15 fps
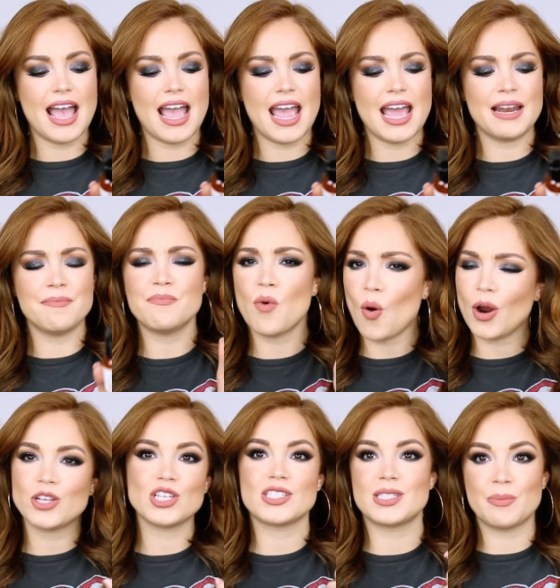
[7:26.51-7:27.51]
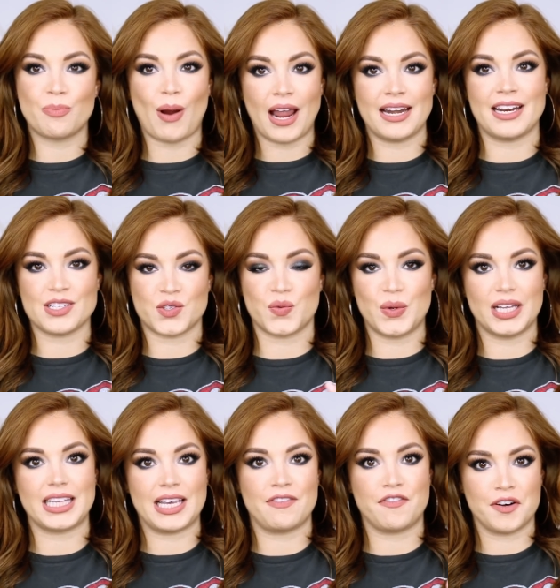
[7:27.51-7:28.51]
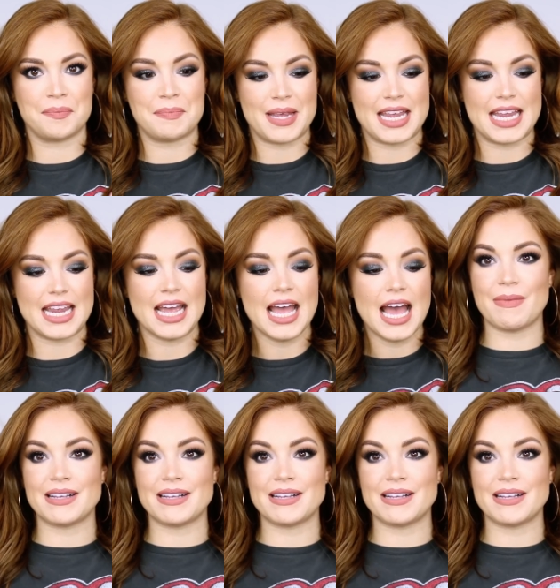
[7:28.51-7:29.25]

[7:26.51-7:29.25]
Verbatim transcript: and more just the brightness really for me.